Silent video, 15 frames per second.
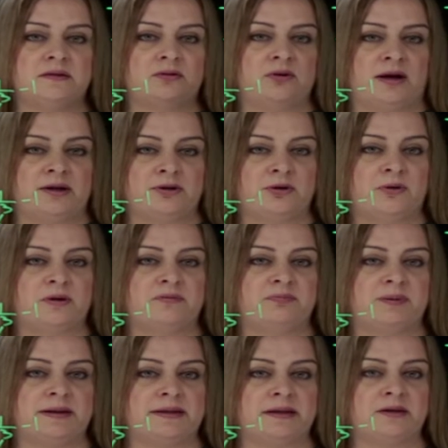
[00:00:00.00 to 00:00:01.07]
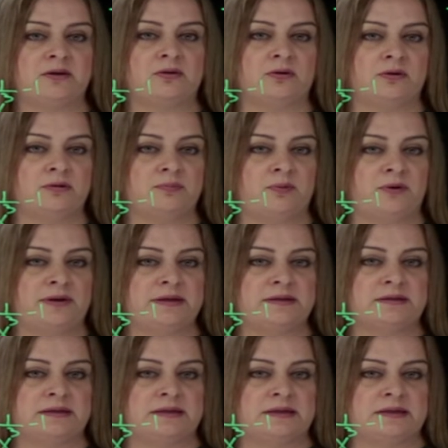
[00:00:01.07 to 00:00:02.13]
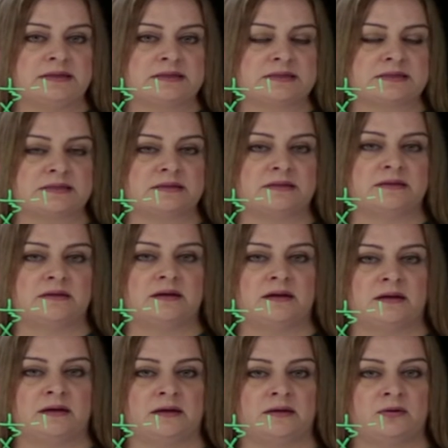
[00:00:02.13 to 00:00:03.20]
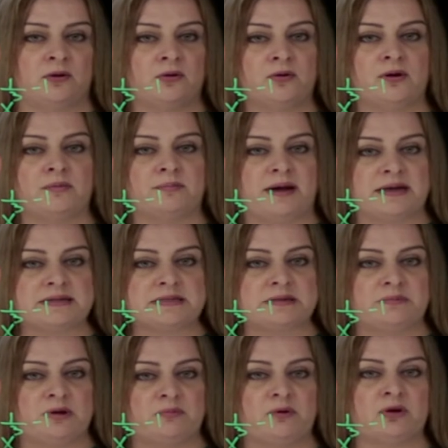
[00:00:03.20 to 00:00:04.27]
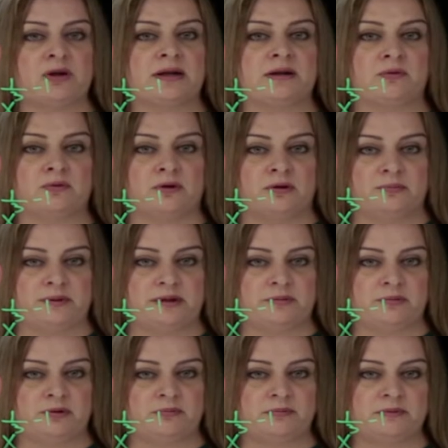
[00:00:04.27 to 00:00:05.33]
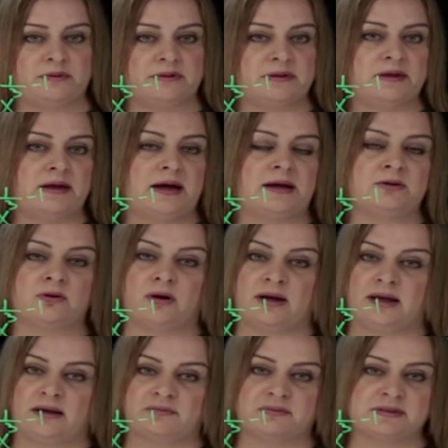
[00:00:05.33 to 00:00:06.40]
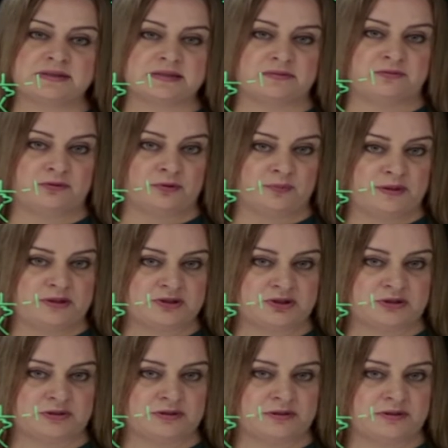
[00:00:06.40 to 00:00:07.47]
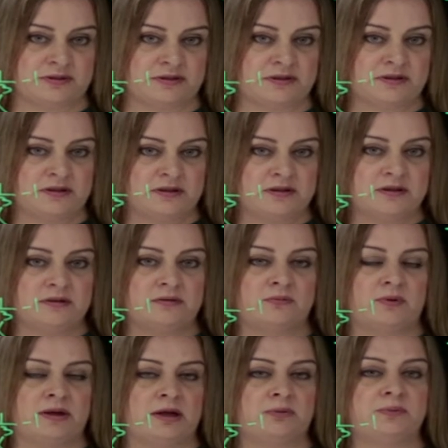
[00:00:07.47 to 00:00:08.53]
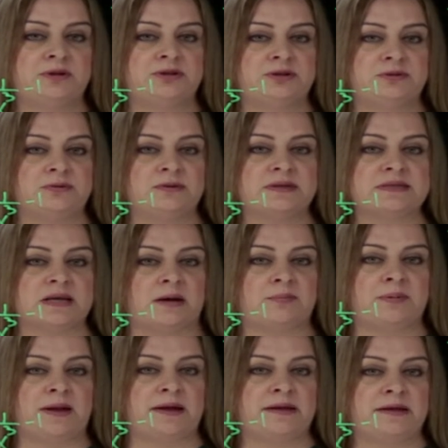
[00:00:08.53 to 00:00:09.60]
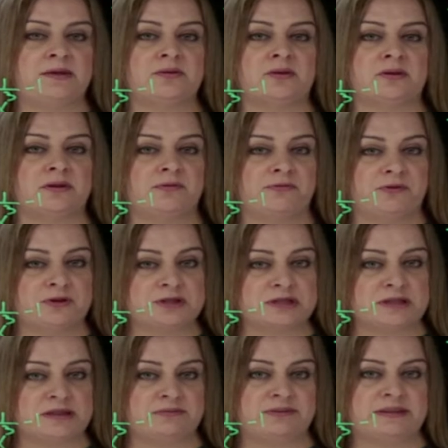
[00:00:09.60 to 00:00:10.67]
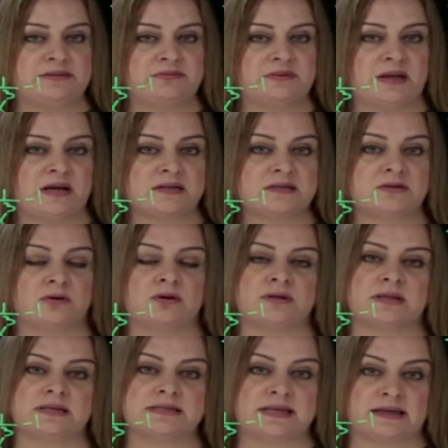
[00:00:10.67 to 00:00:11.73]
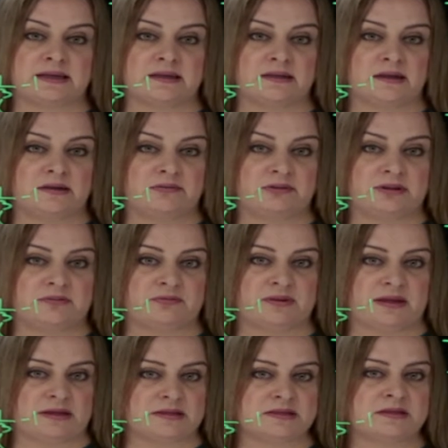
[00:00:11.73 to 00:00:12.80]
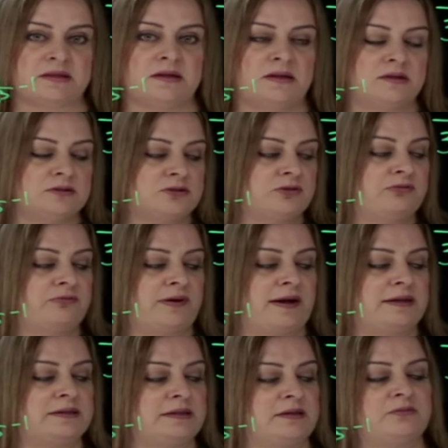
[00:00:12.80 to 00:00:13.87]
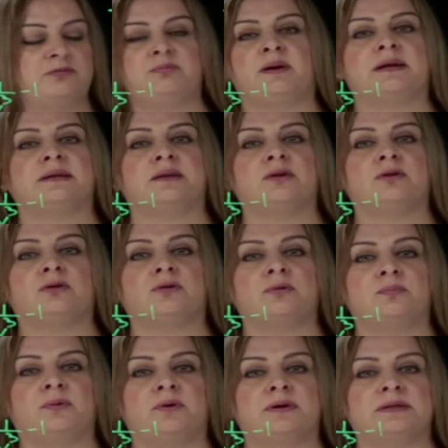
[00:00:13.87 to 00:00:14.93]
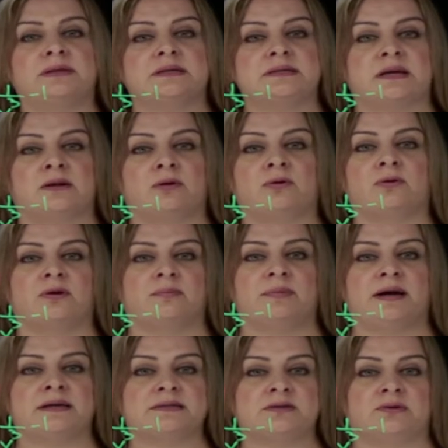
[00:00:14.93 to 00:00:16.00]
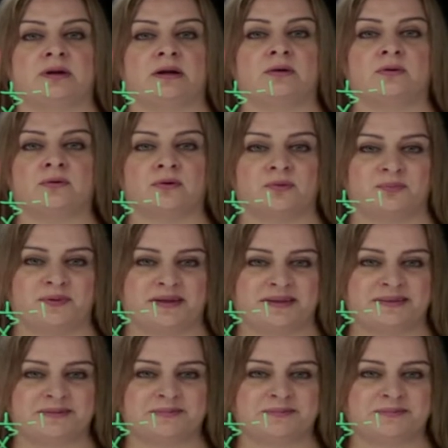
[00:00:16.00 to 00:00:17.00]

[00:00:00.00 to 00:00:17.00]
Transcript: Do I know if my critical point is a local maximum or a local minimum? I don't have this information. What I would do is apply either the first derivative test or the second derivative test to find if my critical point is a local max or a local min.